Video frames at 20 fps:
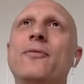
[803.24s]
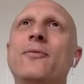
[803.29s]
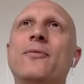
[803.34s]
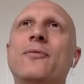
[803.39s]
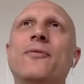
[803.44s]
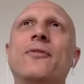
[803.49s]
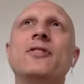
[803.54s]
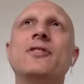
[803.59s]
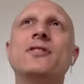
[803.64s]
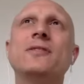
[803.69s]

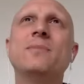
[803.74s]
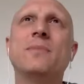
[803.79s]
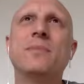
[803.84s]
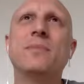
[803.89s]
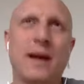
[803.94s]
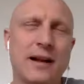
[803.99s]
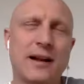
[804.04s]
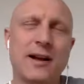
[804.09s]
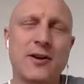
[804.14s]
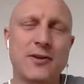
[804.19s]
First,
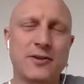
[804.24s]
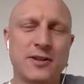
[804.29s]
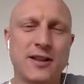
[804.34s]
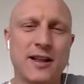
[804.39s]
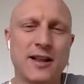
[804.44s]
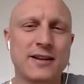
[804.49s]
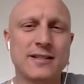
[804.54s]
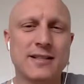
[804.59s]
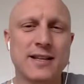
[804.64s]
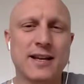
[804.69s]
I'll go into
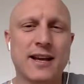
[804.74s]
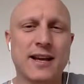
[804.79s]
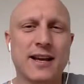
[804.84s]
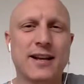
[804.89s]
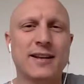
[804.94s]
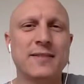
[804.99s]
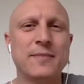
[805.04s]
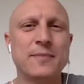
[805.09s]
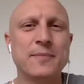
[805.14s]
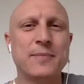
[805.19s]
that in a second.
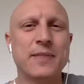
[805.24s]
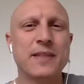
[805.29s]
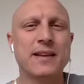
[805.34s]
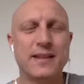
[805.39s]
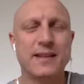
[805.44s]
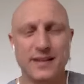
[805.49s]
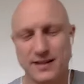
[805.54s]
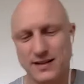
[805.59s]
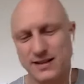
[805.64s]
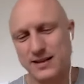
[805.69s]

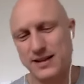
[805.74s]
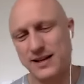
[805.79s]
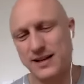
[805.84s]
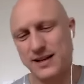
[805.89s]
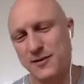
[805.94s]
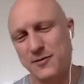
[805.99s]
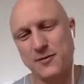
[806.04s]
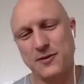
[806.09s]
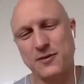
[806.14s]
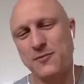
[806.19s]
Like
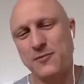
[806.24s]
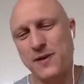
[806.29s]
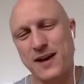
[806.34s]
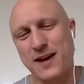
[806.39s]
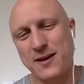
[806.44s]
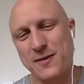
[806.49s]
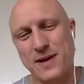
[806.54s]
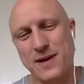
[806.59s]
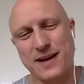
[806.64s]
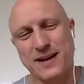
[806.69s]
the way
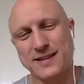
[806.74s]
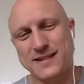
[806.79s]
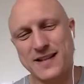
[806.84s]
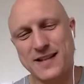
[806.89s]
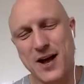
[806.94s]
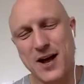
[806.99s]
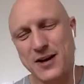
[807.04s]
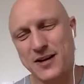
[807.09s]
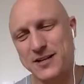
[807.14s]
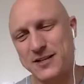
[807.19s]
you make it
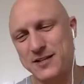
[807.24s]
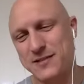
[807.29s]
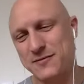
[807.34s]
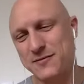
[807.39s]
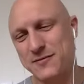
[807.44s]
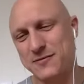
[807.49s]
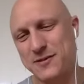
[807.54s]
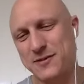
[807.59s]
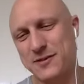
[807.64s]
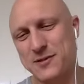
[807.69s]
sound as if
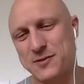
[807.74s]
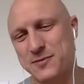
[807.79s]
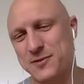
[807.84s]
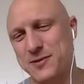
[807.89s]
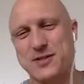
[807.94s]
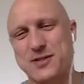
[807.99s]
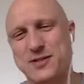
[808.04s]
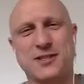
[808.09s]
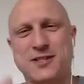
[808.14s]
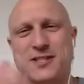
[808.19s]
this was
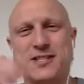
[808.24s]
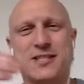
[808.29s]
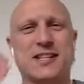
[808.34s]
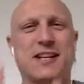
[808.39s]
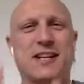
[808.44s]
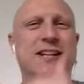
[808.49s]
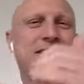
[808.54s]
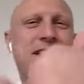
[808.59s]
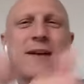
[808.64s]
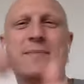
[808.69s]
just
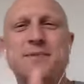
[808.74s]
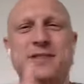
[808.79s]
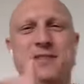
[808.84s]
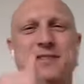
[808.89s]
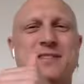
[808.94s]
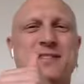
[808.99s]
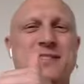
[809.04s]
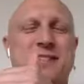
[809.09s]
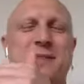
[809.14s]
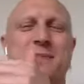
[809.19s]
steps
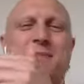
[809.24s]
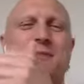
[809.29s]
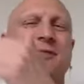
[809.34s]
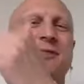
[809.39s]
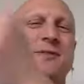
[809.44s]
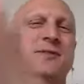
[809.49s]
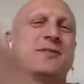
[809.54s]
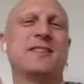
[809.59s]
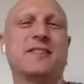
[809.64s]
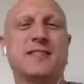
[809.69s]

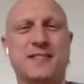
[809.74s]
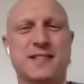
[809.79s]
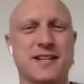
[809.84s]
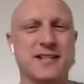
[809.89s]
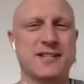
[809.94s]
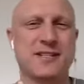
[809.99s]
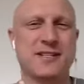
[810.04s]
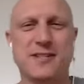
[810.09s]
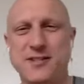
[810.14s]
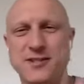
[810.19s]
to
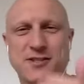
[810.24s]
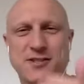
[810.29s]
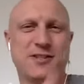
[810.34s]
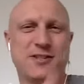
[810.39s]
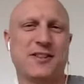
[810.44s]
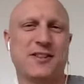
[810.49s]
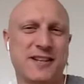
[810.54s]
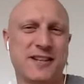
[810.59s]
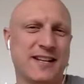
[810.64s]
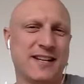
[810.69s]
success and it just
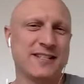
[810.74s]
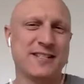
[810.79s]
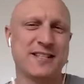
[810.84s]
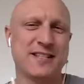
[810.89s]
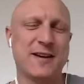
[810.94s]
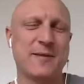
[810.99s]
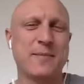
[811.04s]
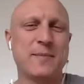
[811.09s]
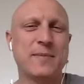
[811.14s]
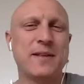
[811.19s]
took the next
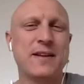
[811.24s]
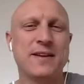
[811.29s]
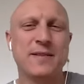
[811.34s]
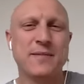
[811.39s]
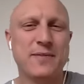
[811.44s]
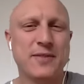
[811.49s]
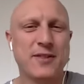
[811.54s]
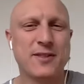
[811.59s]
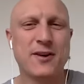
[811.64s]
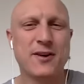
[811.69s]
step.
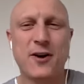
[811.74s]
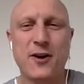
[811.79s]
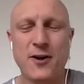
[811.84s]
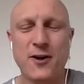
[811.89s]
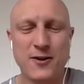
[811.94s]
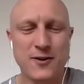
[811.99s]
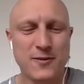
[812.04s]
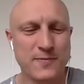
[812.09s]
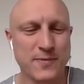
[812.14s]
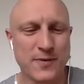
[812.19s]
The
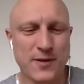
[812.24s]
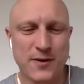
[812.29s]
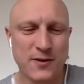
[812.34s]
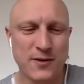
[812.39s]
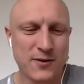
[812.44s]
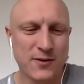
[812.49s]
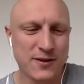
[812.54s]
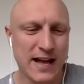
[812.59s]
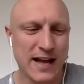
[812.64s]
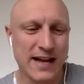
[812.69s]

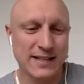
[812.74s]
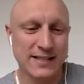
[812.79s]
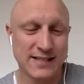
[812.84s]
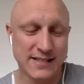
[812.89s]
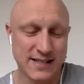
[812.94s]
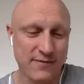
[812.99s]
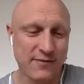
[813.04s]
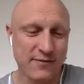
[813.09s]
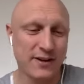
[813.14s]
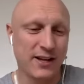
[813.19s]
whole last
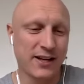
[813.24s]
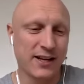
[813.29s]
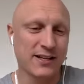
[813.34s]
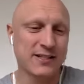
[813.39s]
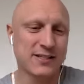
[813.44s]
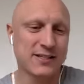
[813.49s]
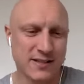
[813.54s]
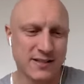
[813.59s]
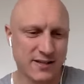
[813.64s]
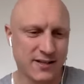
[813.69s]
7
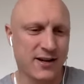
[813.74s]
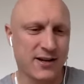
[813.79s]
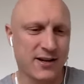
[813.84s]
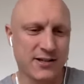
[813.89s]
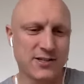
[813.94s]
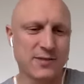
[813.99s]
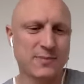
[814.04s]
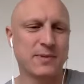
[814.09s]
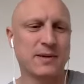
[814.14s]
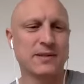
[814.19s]
years in the car
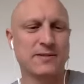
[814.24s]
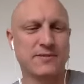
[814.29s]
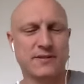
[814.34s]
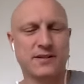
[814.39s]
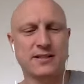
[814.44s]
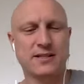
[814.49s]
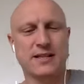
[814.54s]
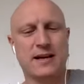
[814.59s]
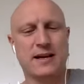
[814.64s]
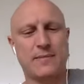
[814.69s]
space, for
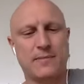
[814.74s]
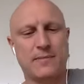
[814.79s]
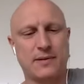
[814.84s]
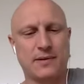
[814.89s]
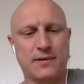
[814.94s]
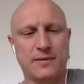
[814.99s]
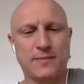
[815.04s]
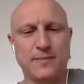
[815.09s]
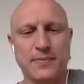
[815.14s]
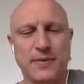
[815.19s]
example,
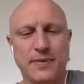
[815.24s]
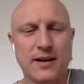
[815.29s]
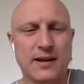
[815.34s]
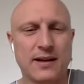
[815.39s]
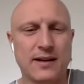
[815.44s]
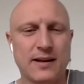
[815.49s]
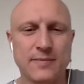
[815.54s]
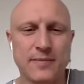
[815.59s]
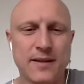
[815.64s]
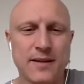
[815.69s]

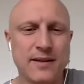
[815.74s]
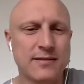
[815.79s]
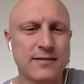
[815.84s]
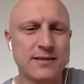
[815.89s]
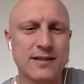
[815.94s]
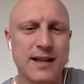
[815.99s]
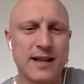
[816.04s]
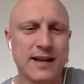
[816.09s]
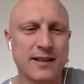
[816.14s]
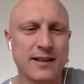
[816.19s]
it was
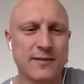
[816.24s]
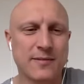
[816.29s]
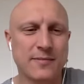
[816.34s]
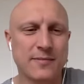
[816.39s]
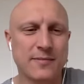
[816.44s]
like the